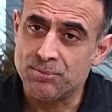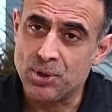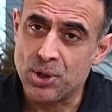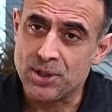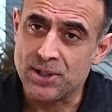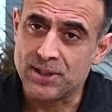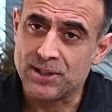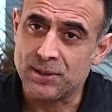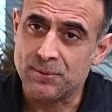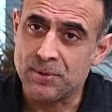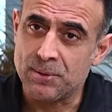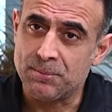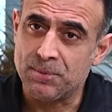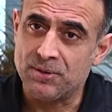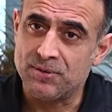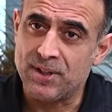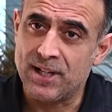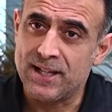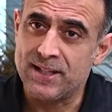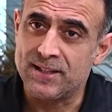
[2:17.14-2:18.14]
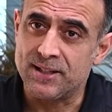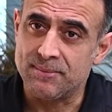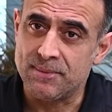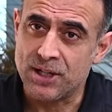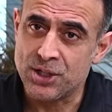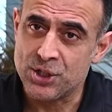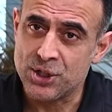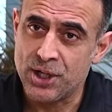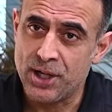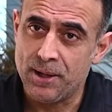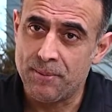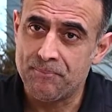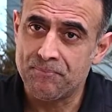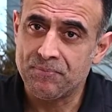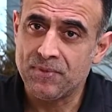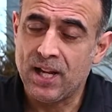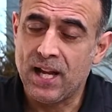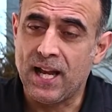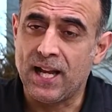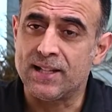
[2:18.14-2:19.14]
product that we provide, Tamasha,
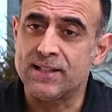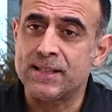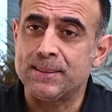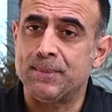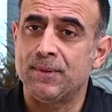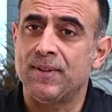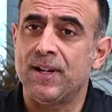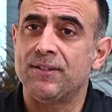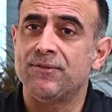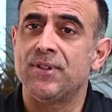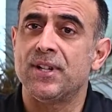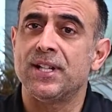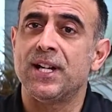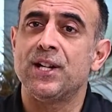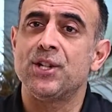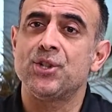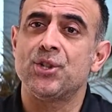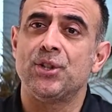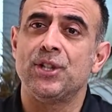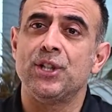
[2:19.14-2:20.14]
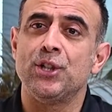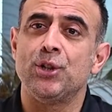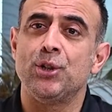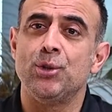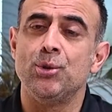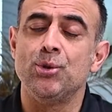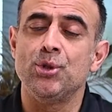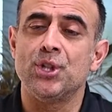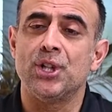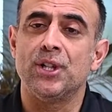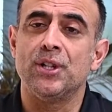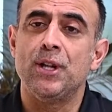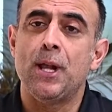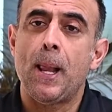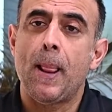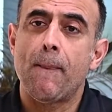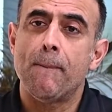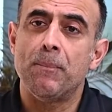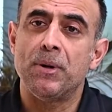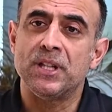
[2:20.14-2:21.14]
and some of our financial inclusion.
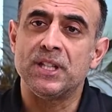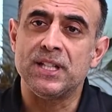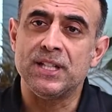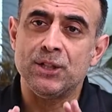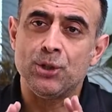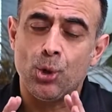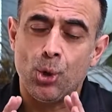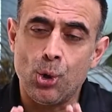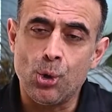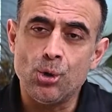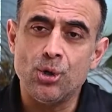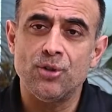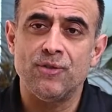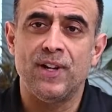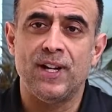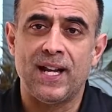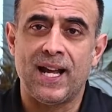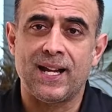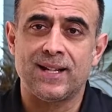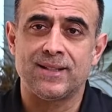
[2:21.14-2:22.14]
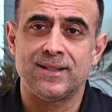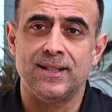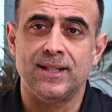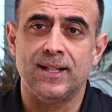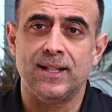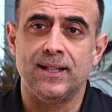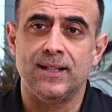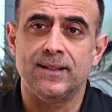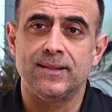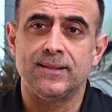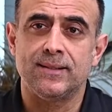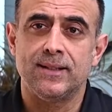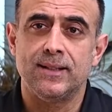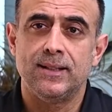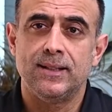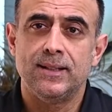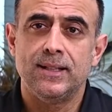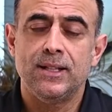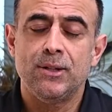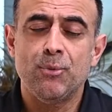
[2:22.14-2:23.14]
But the core of it actually is
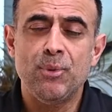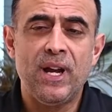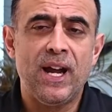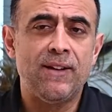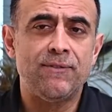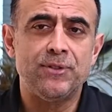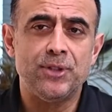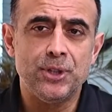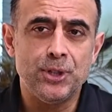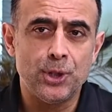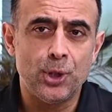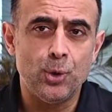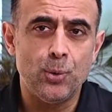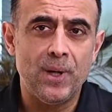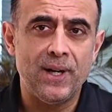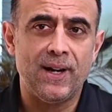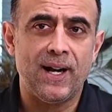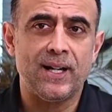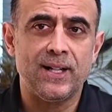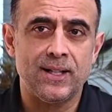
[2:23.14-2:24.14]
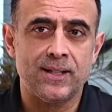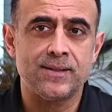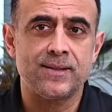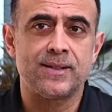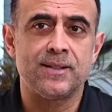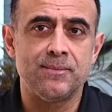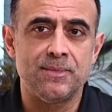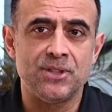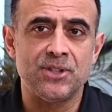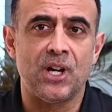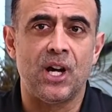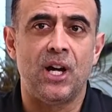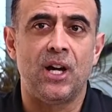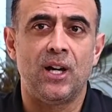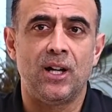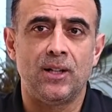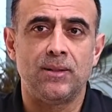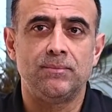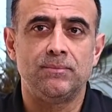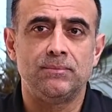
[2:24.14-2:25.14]
we have to go where our customers
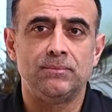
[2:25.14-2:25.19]
are.